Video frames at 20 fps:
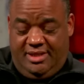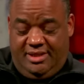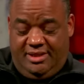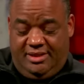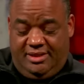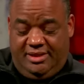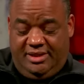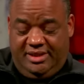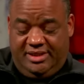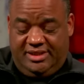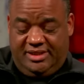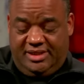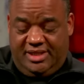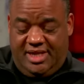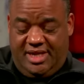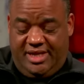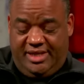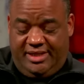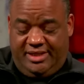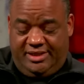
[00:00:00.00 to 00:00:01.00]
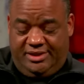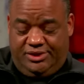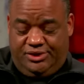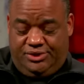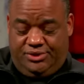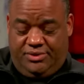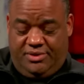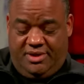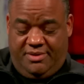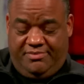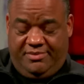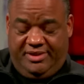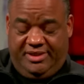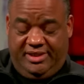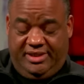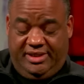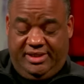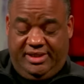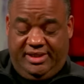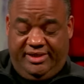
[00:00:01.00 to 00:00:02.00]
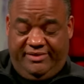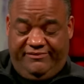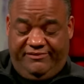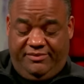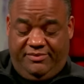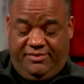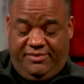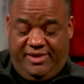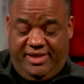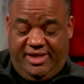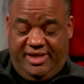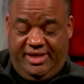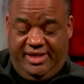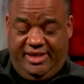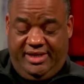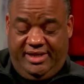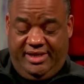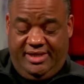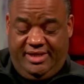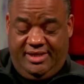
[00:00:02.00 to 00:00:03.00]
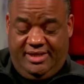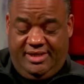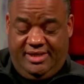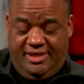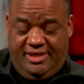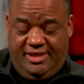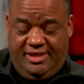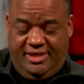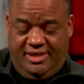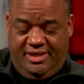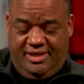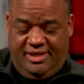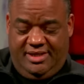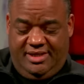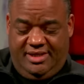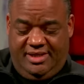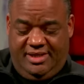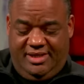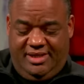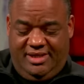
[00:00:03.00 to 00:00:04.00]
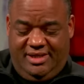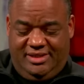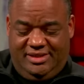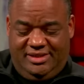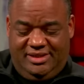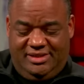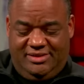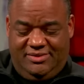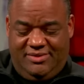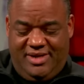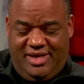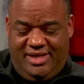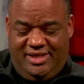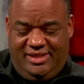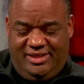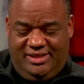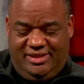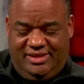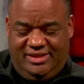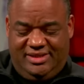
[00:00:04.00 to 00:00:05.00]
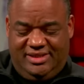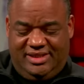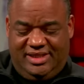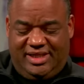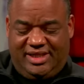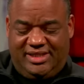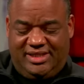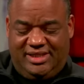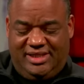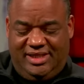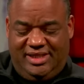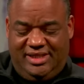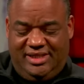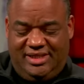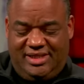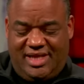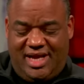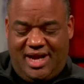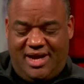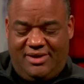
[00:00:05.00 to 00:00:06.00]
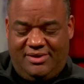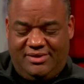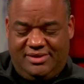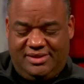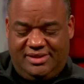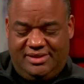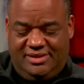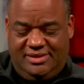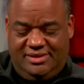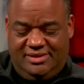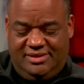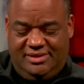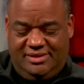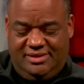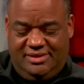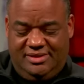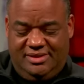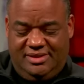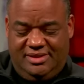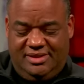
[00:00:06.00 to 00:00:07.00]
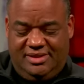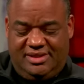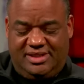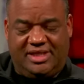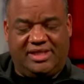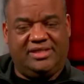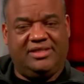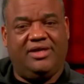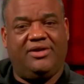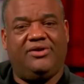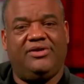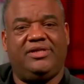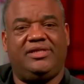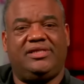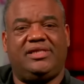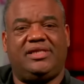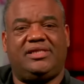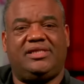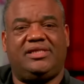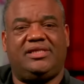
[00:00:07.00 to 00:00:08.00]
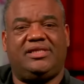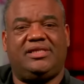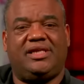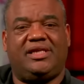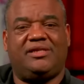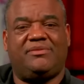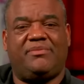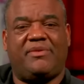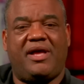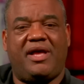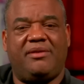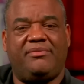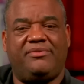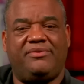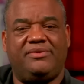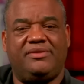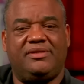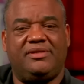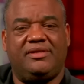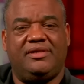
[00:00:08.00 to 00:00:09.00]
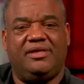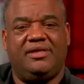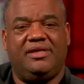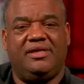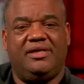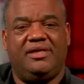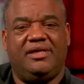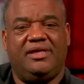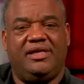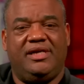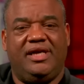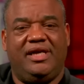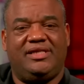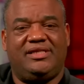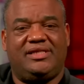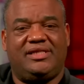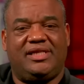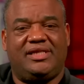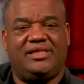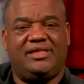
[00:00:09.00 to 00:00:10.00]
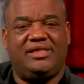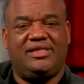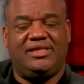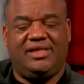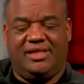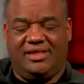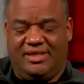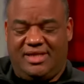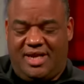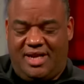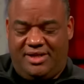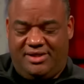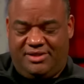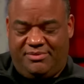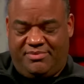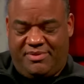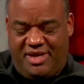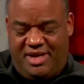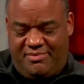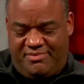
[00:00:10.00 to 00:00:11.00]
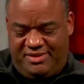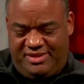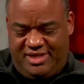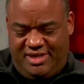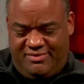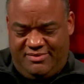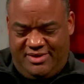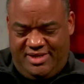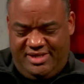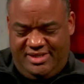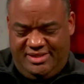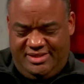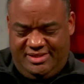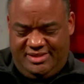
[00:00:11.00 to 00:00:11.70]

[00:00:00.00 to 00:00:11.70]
Looks like Trump could give away, is this right, 16,666 Bibles at $66 a pop. Is that right?